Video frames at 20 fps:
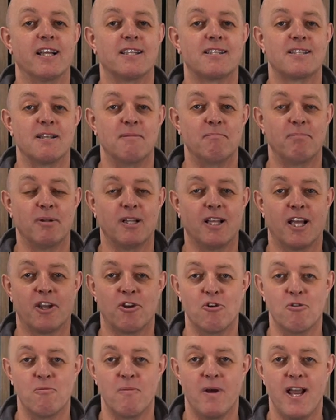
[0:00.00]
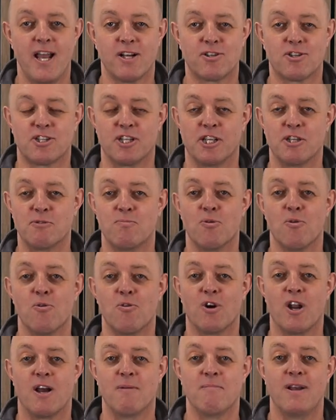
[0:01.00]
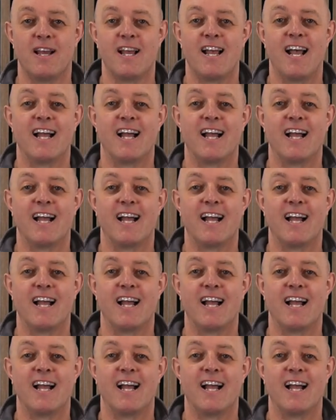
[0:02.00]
simple at-home exercise program